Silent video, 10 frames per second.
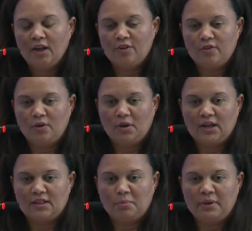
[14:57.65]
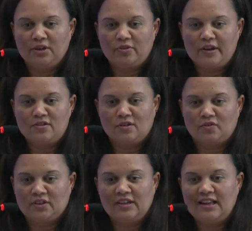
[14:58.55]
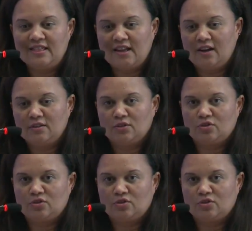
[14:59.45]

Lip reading: If you look at the penetration after 10,000